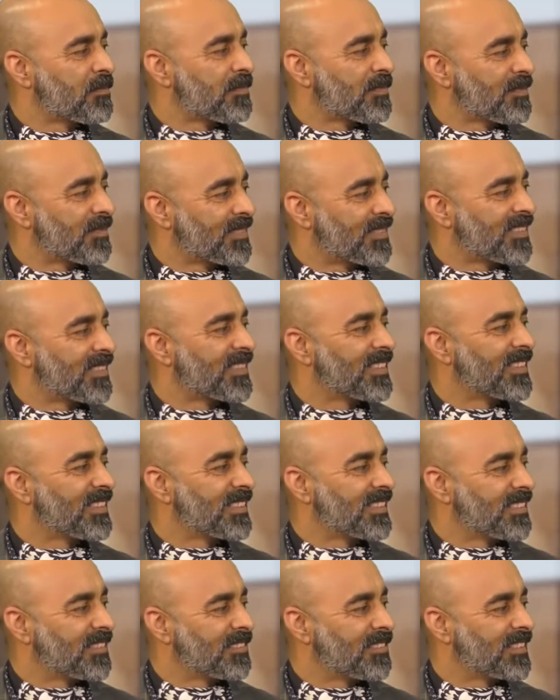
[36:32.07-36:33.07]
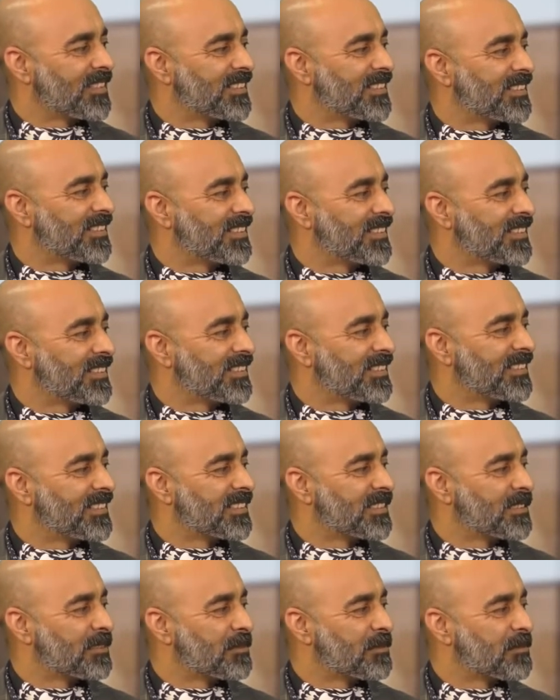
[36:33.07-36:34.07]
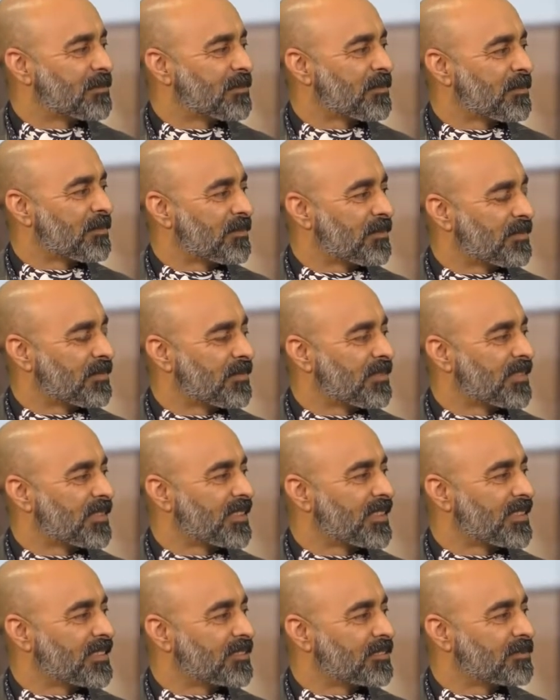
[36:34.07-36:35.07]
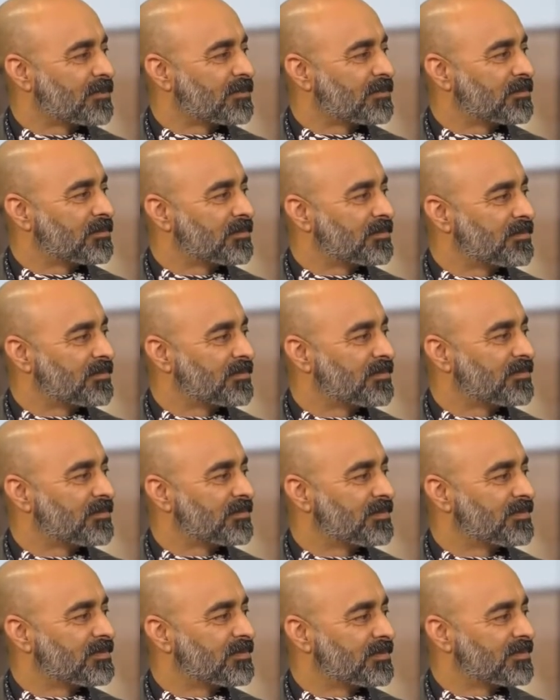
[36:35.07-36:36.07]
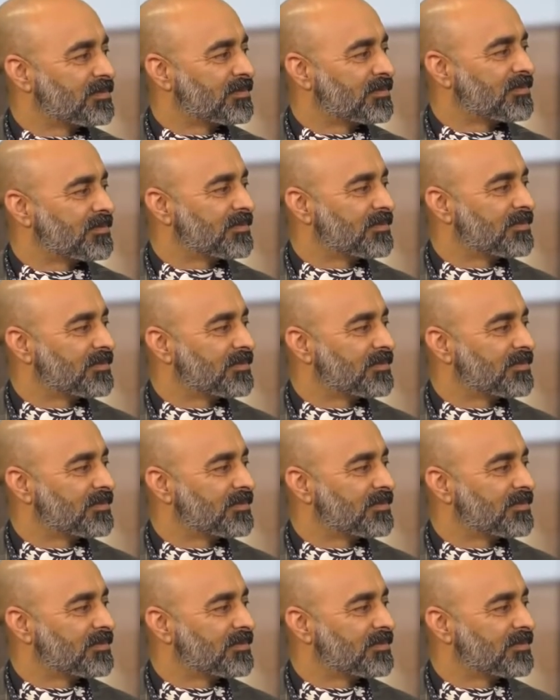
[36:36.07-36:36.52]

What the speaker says: This person isn't speaking.